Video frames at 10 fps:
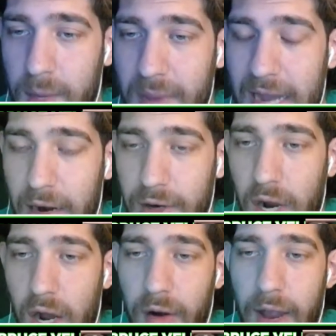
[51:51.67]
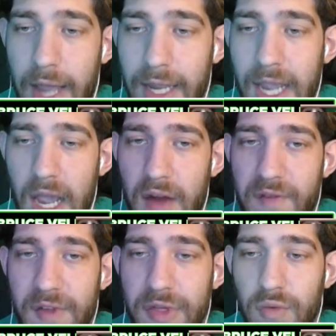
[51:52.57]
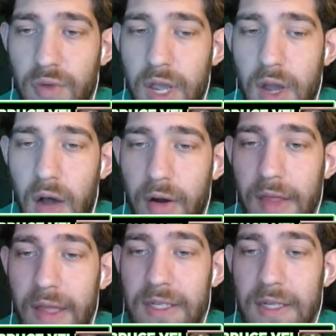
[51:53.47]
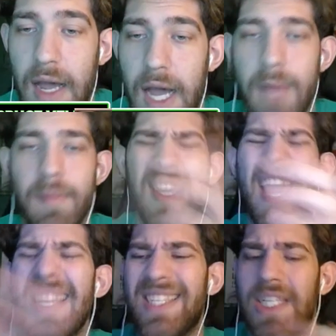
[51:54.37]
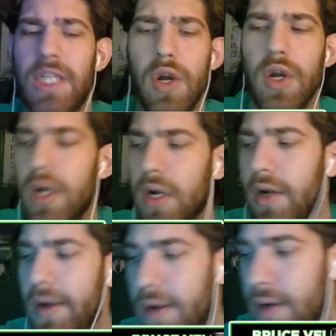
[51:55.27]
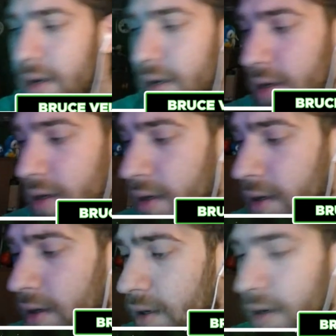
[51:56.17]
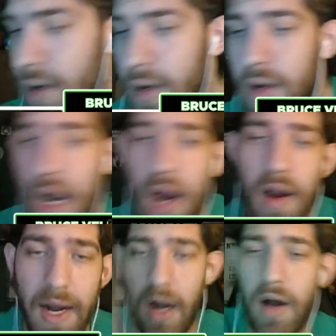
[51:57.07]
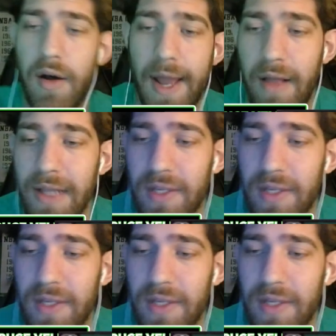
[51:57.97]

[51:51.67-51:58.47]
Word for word: back out to Holiday again for three. Holiday this time. Yes, sir. All right, Holiday, let's